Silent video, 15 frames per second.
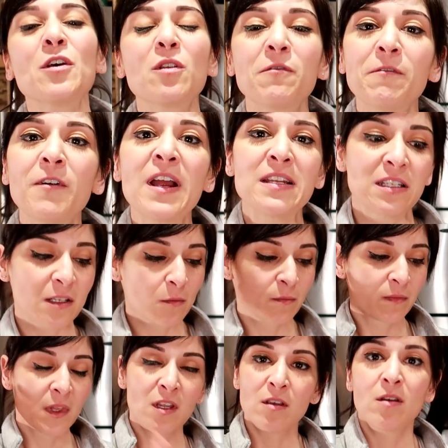so, the friends,
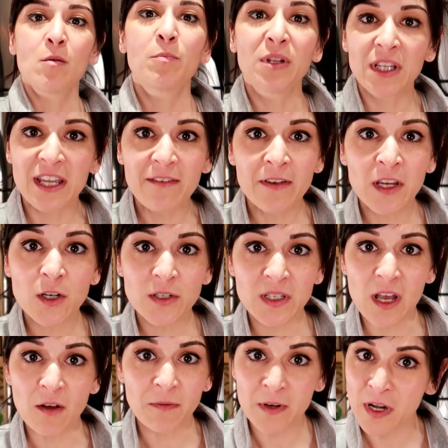believe in
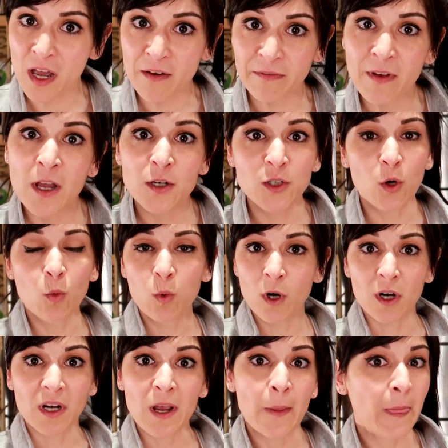yourself enough to
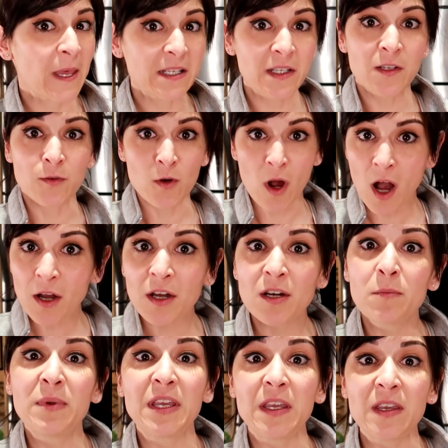work. This is not
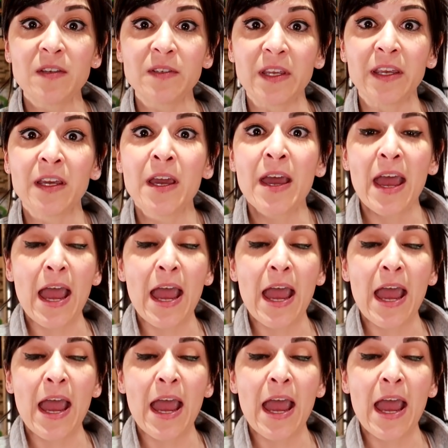going to be easy.